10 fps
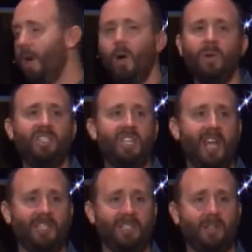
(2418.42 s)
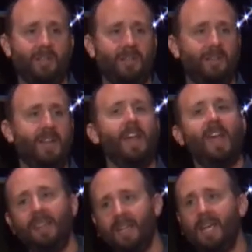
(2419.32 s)
always changing.
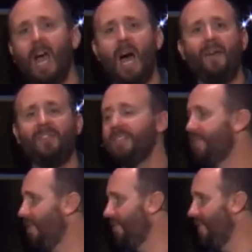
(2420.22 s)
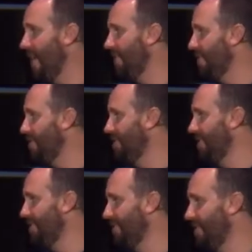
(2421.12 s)
And the confidence of our faith is
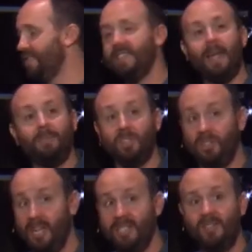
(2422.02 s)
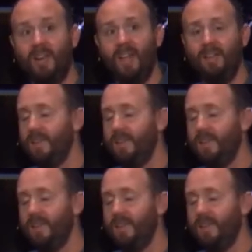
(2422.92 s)
Jesus is the same church yesterday,